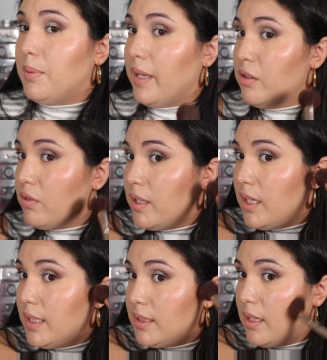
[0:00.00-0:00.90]
blend really
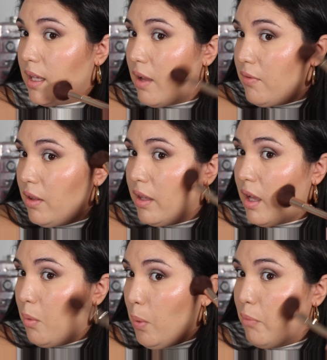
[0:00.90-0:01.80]
nicely. Like I felt like
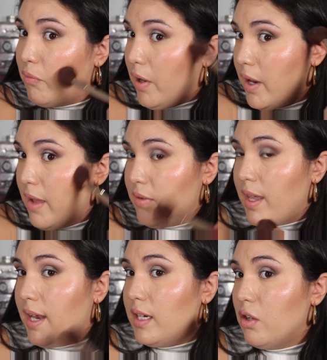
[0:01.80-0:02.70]
I went very heavy
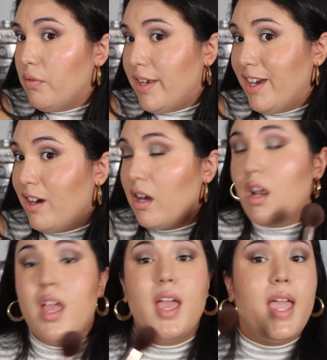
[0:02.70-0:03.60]
handed over here
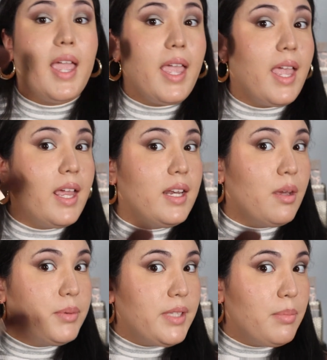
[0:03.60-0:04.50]
and
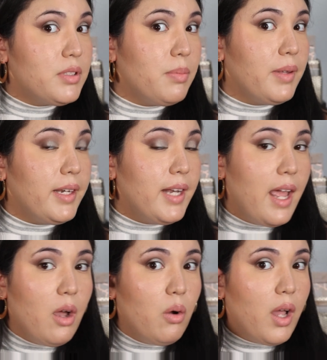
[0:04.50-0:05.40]
I was able to blend it
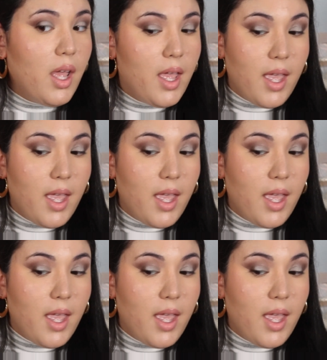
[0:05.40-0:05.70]
out.